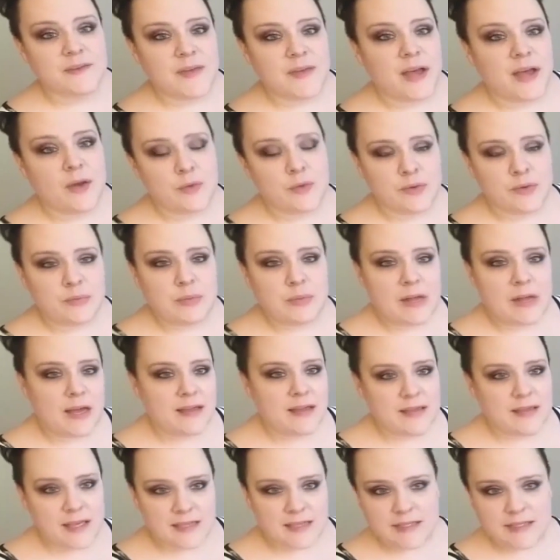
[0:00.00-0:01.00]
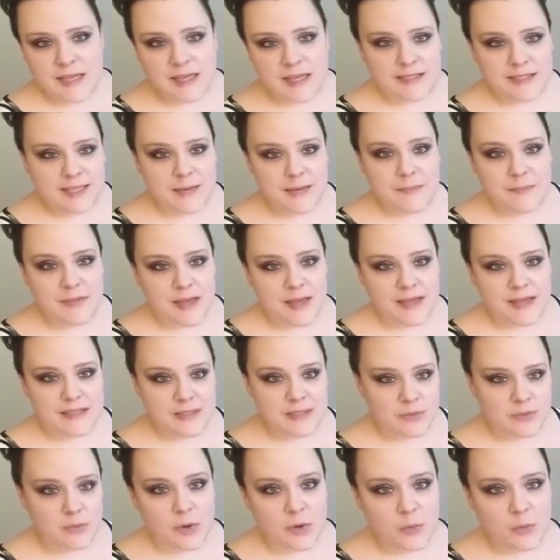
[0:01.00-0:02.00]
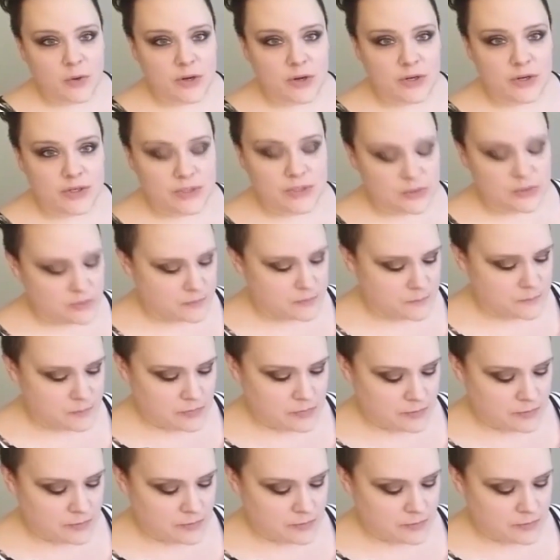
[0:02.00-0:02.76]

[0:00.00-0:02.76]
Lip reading: how to apply the exact same things to what we're going to do.